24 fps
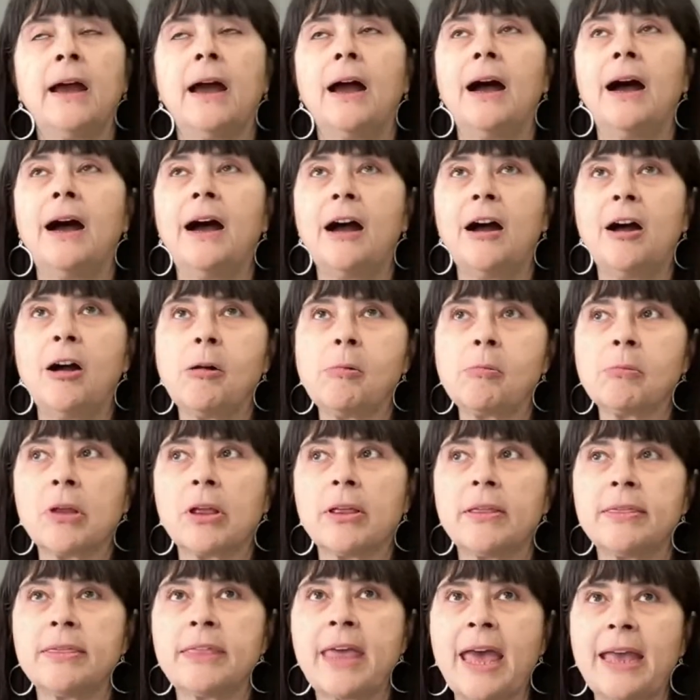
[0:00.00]

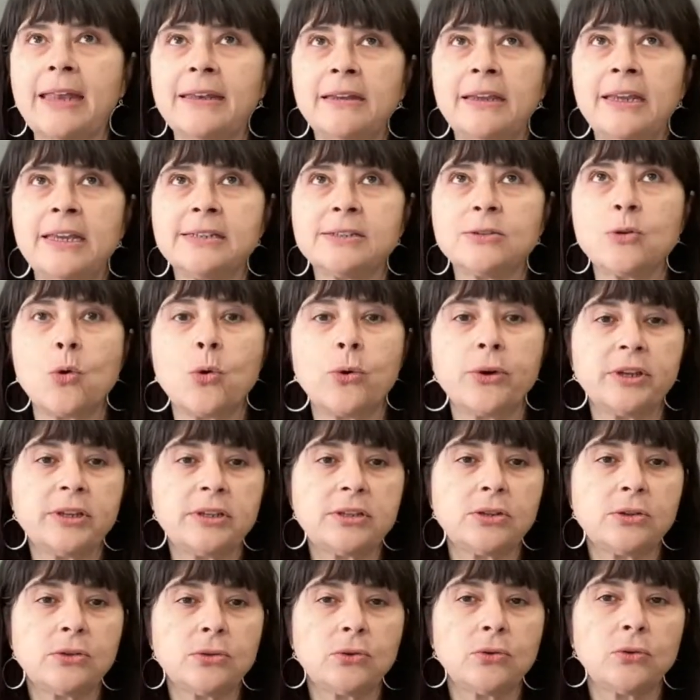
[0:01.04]
that is going
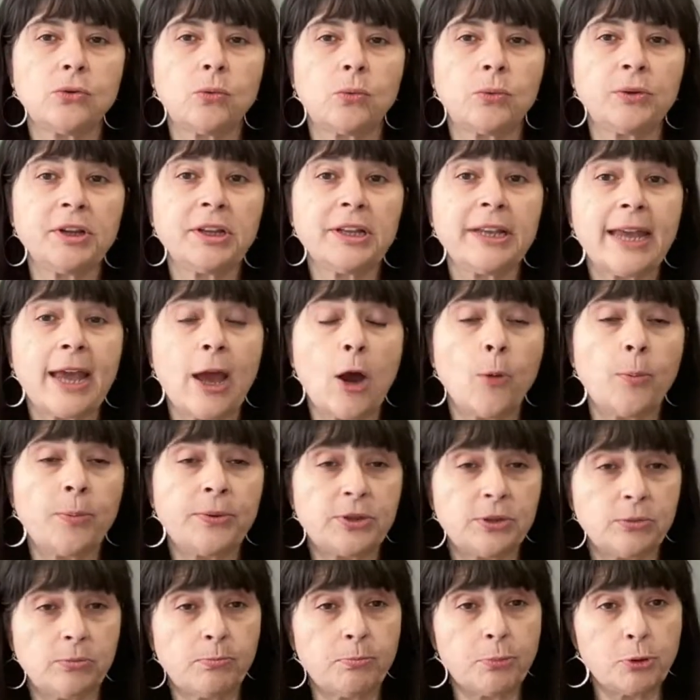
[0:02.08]
to really help
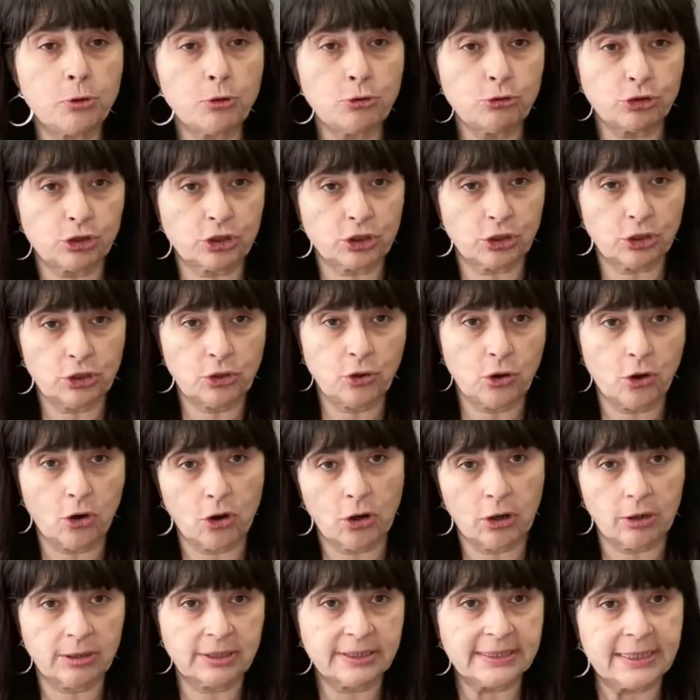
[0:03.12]
to boost
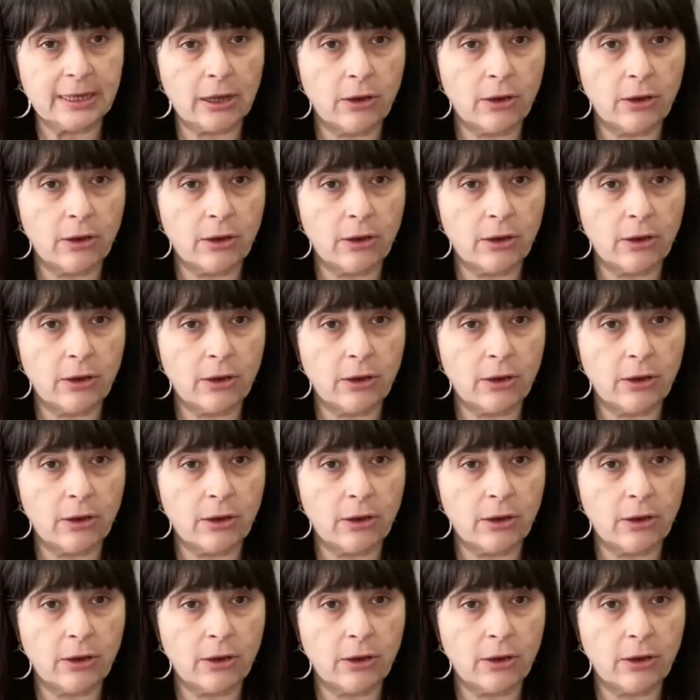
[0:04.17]
your